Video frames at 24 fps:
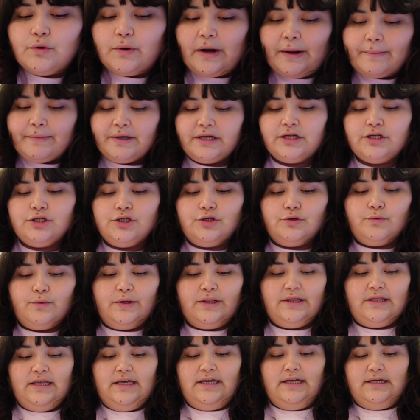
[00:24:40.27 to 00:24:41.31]
what I'm gonna do
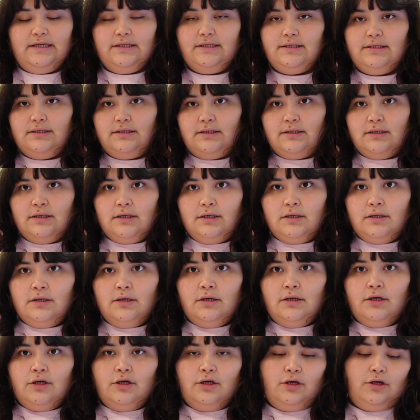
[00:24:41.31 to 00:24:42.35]
with these,
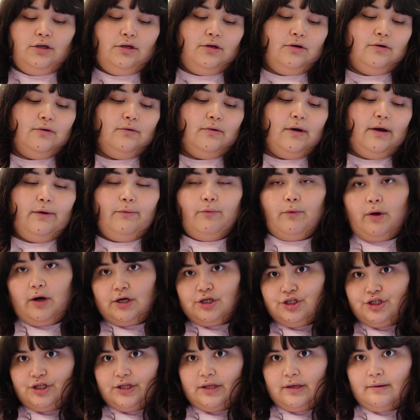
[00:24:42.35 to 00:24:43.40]
I
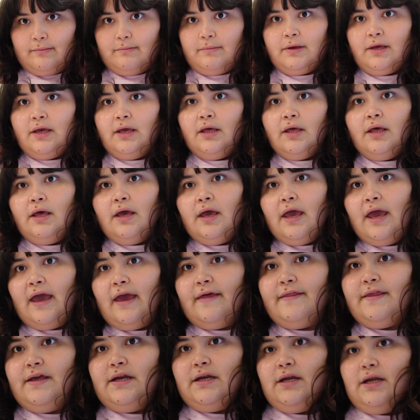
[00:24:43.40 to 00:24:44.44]
wash them,
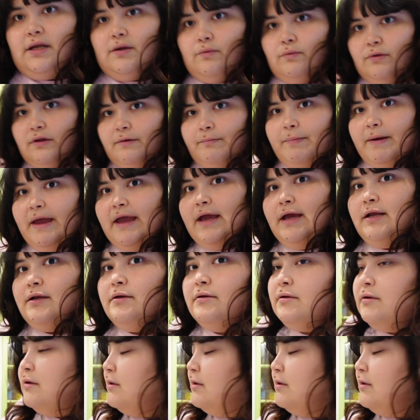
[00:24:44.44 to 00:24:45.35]
and then in the pan,